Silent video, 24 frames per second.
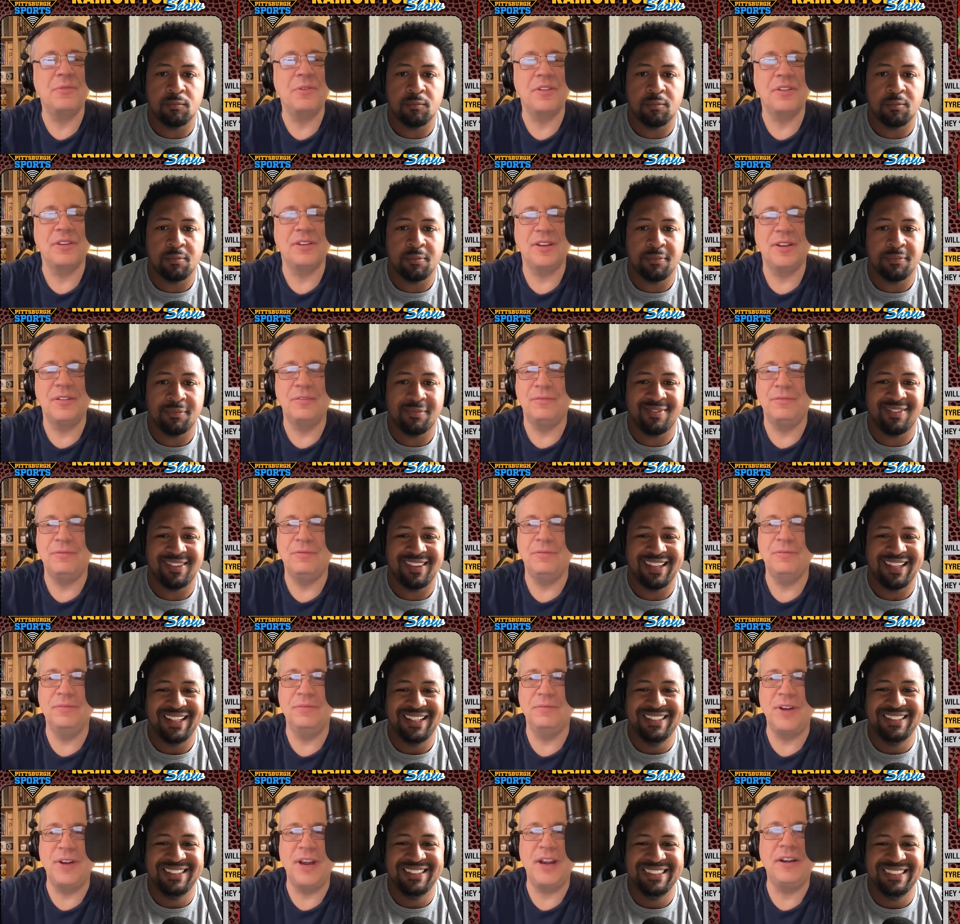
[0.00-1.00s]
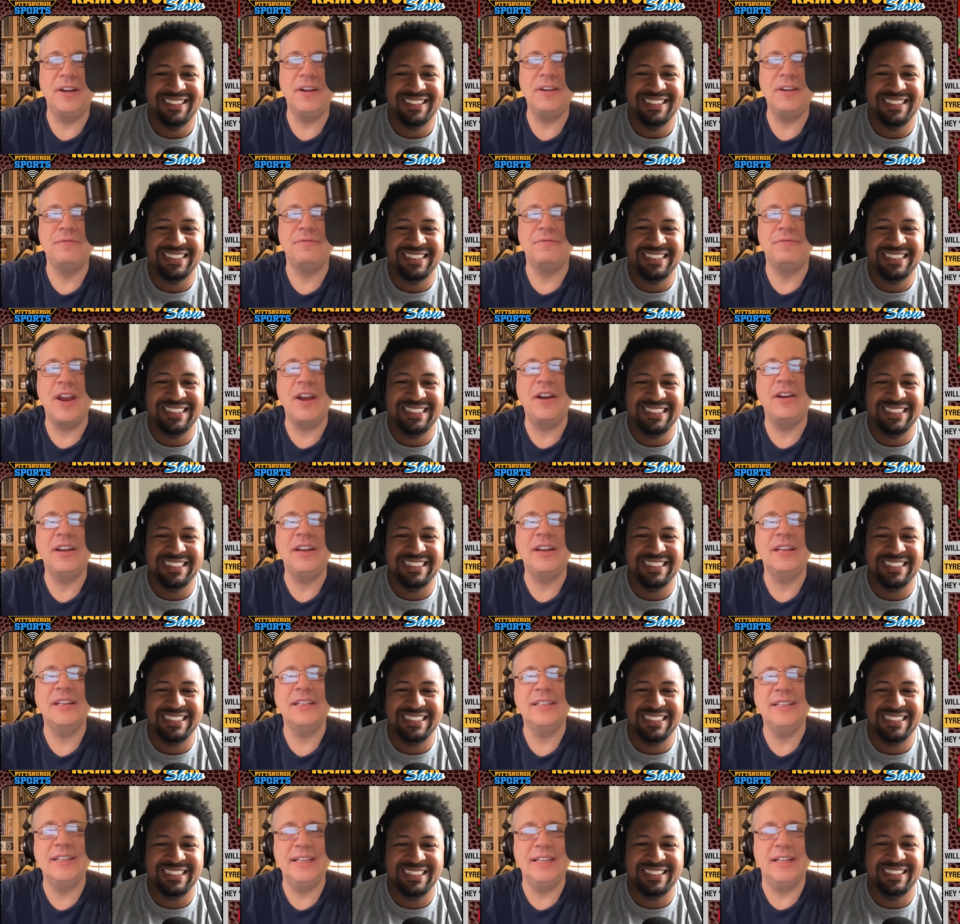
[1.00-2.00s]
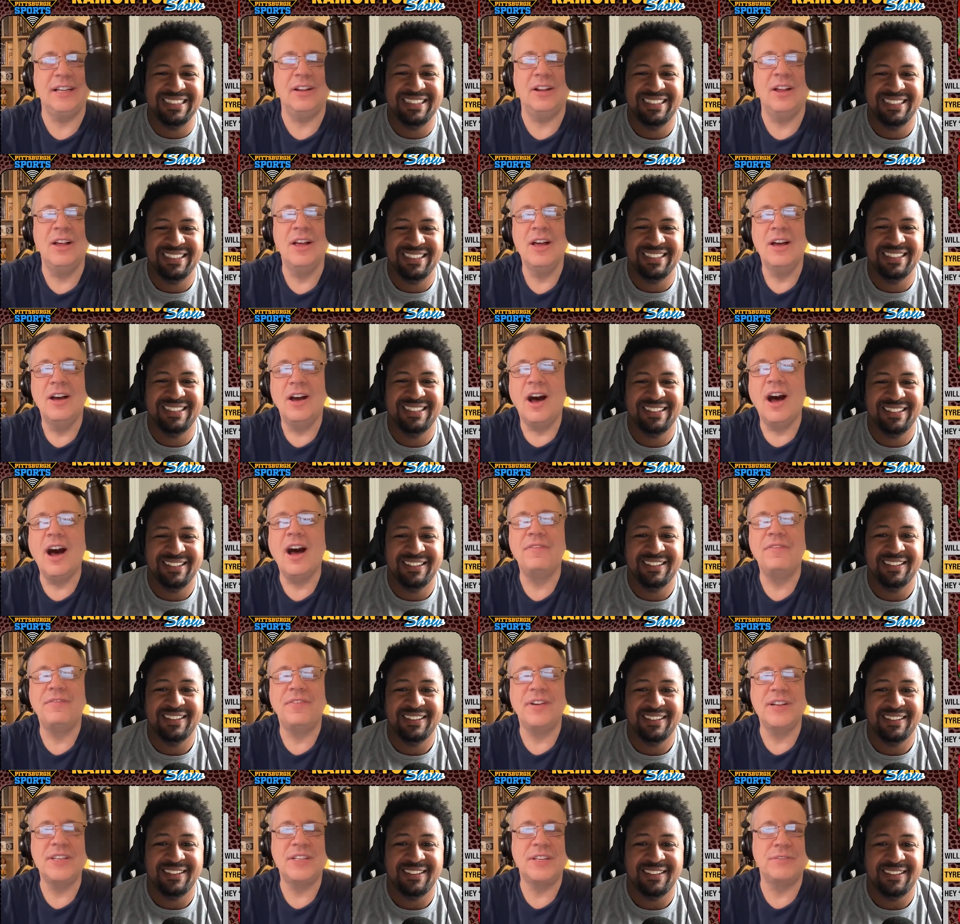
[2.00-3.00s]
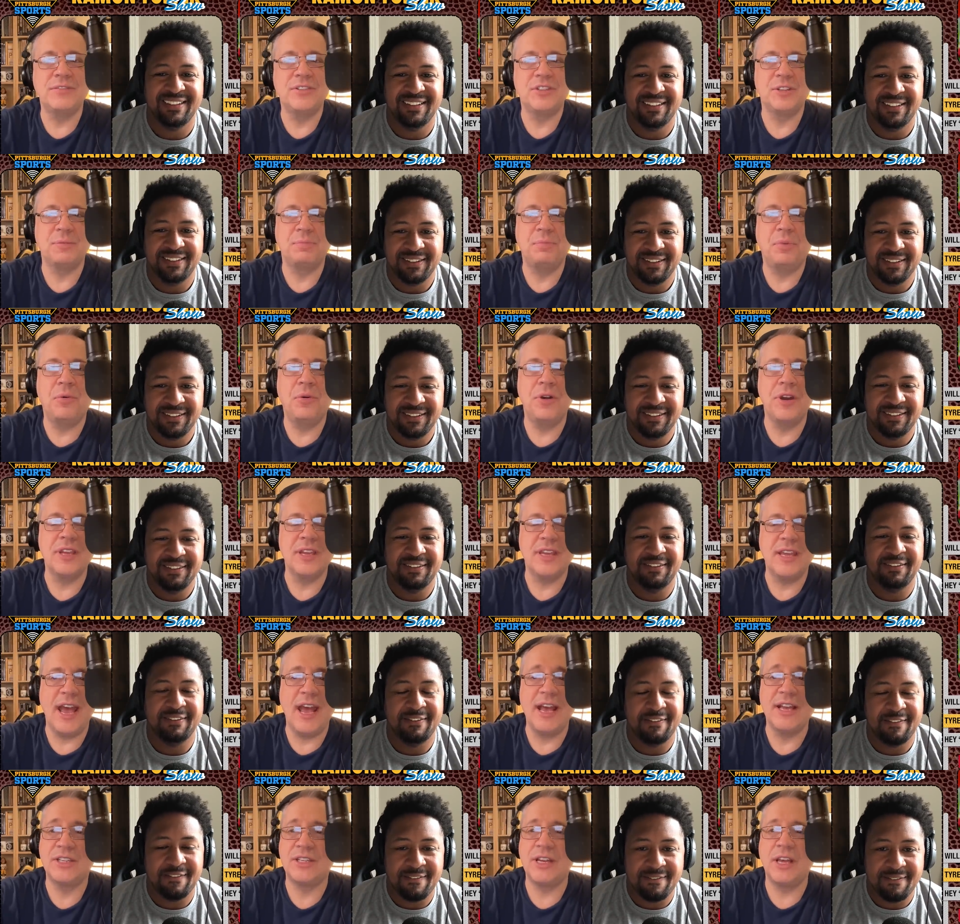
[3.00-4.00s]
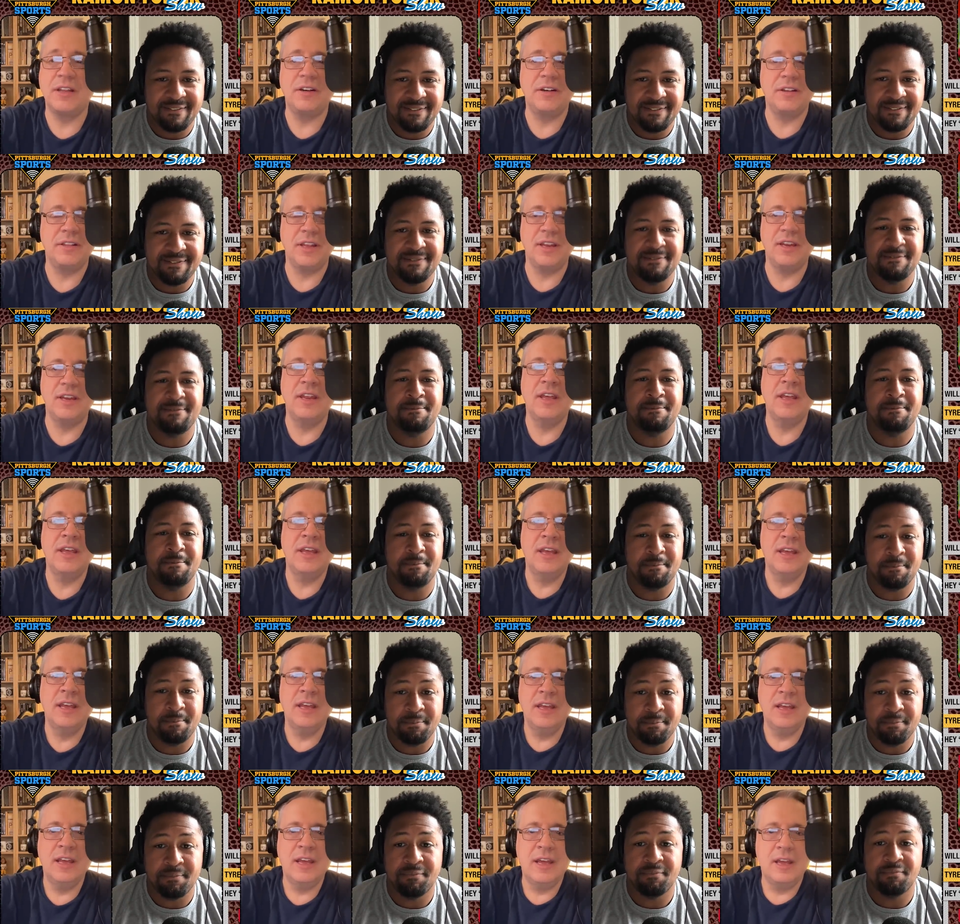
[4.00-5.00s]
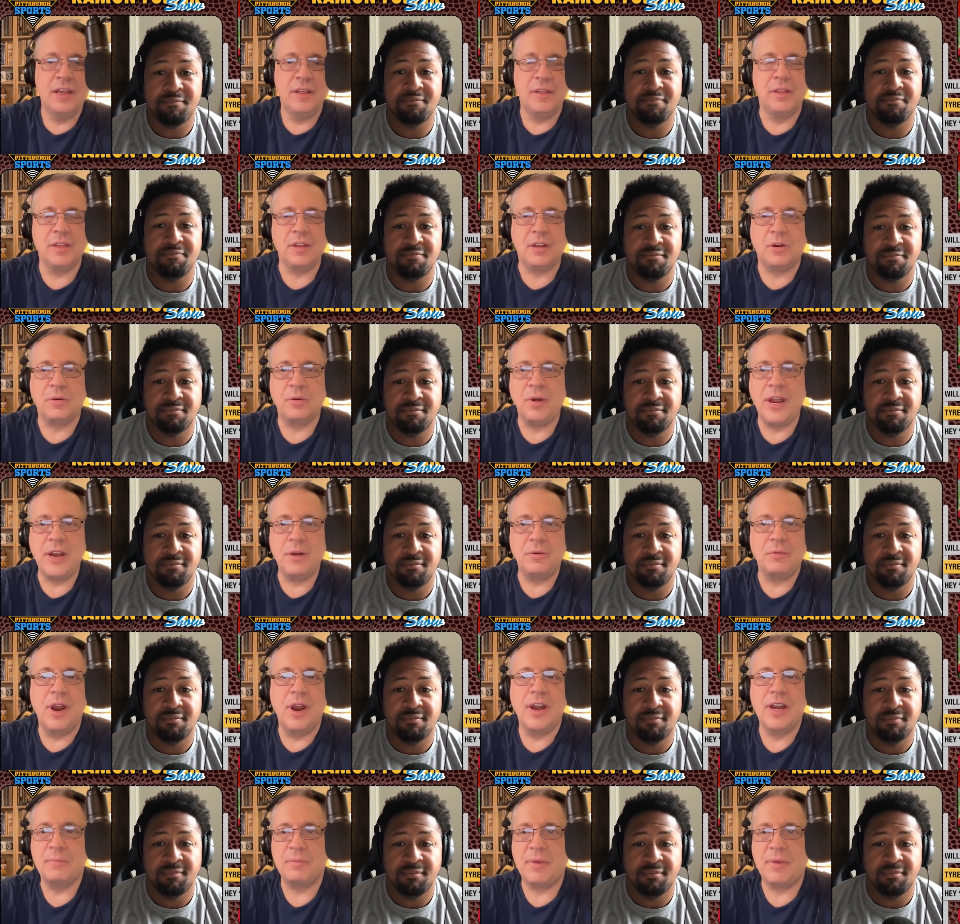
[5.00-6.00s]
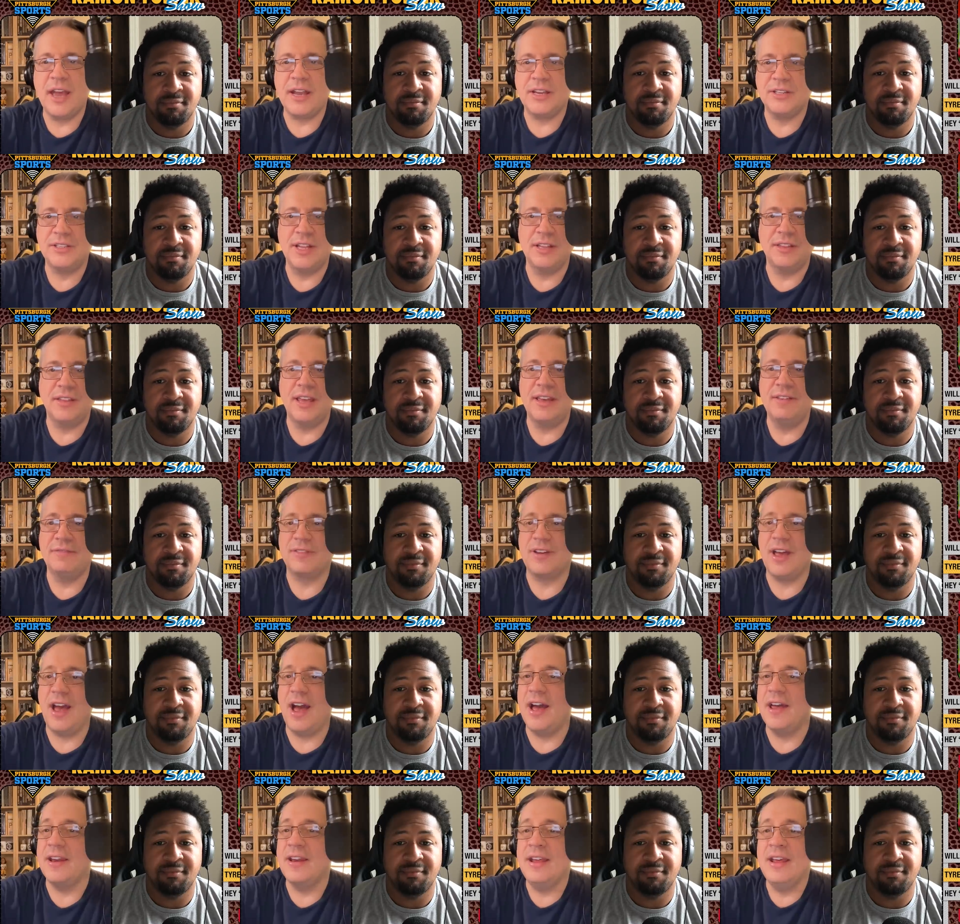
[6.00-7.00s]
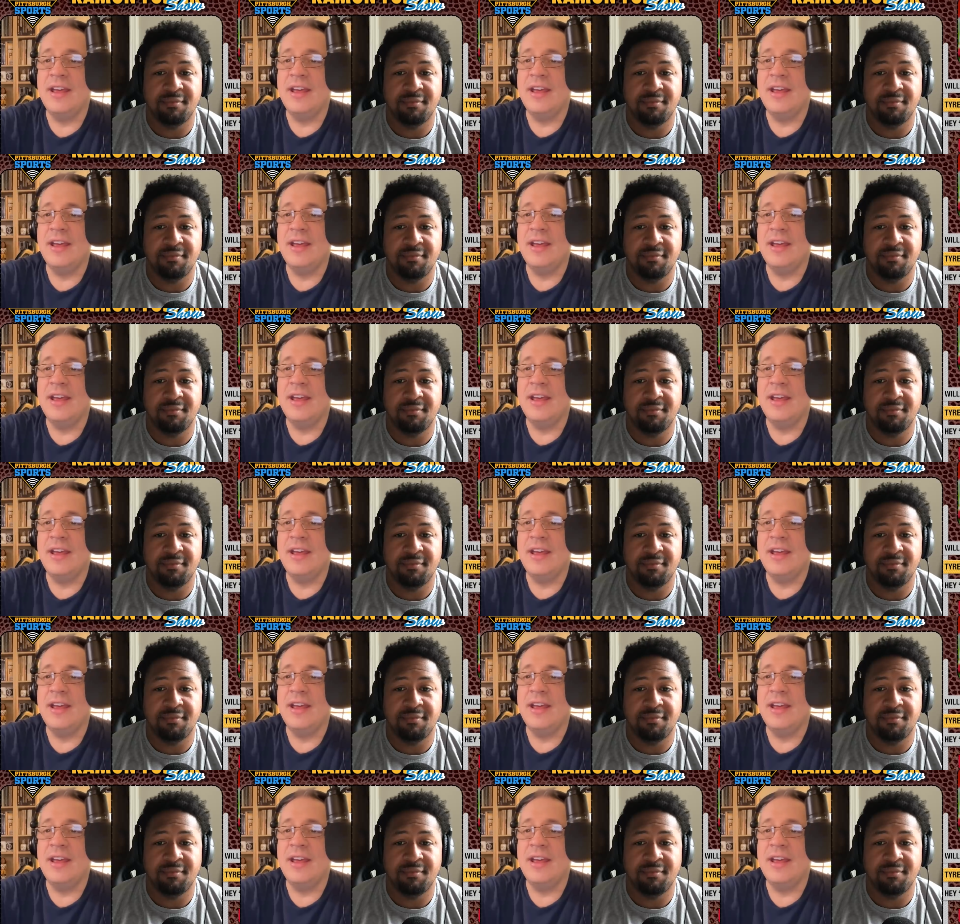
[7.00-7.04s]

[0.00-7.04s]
Speaker 1: with very, very little offensive supporting cast other than the great running backs that they've got.